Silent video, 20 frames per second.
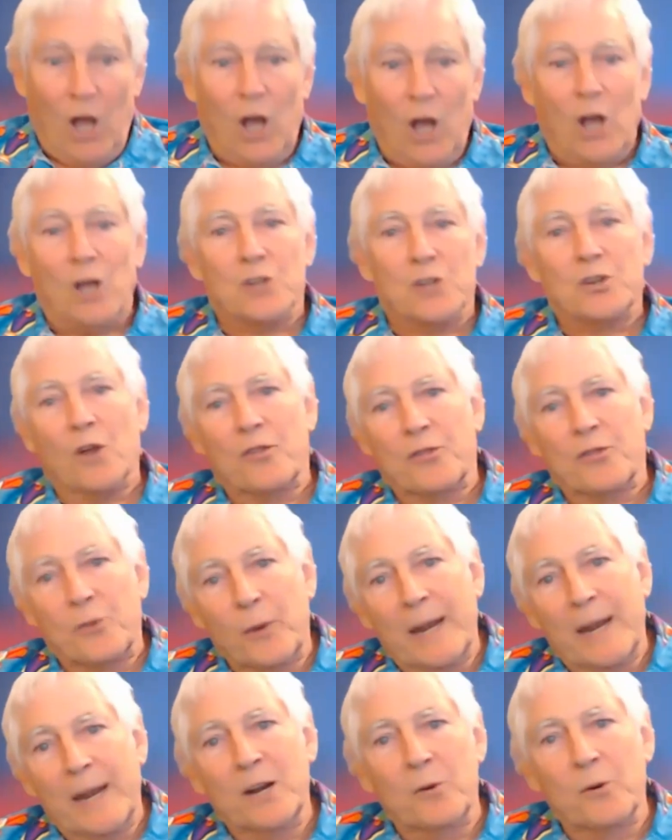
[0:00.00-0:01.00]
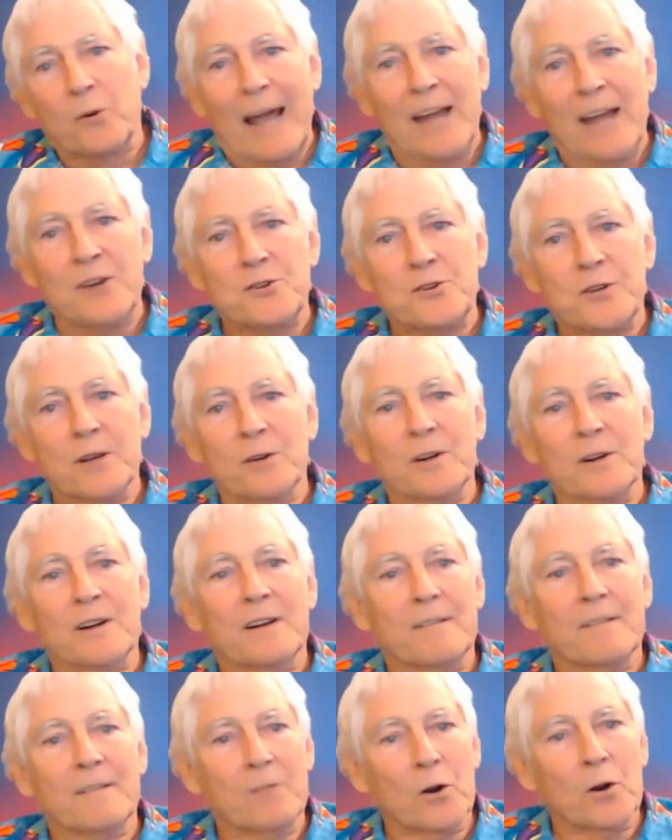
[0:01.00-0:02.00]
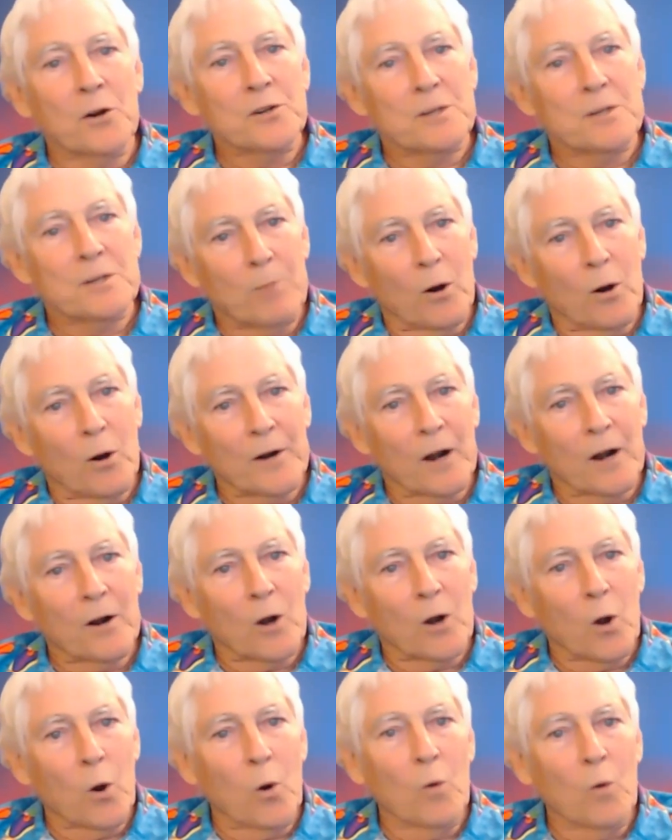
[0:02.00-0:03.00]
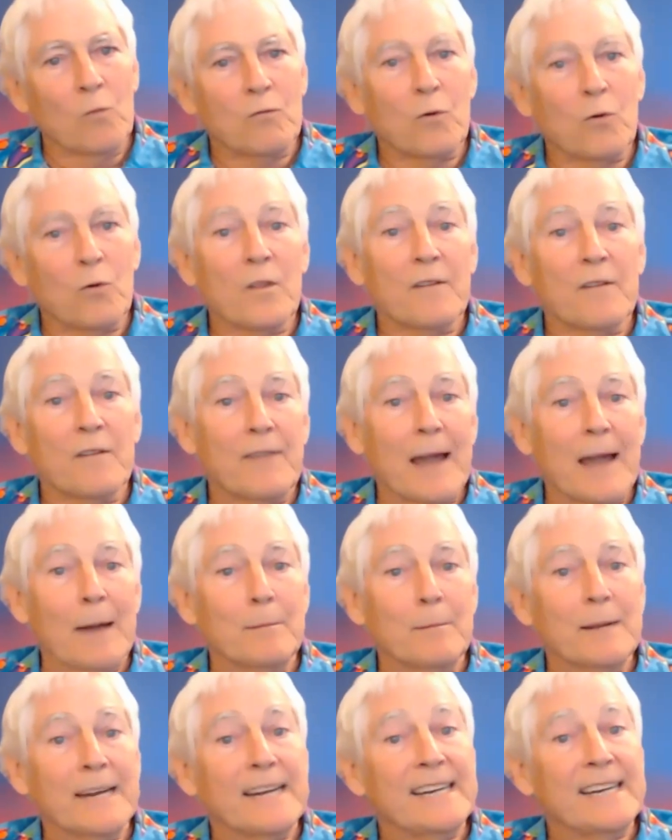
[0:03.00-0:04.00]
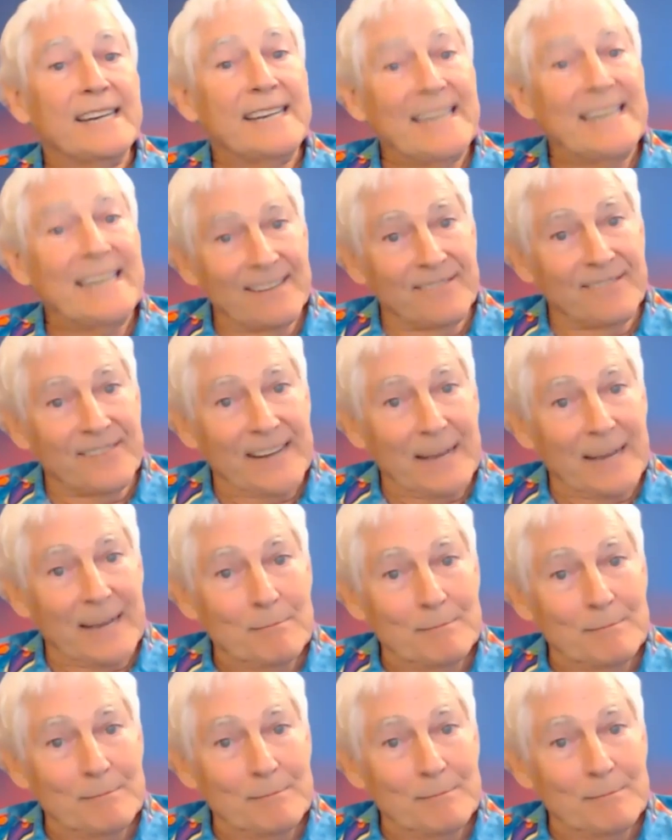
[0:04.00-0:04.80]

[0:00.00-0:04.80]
So 3 grandchildren converged upon our home for the family divvy.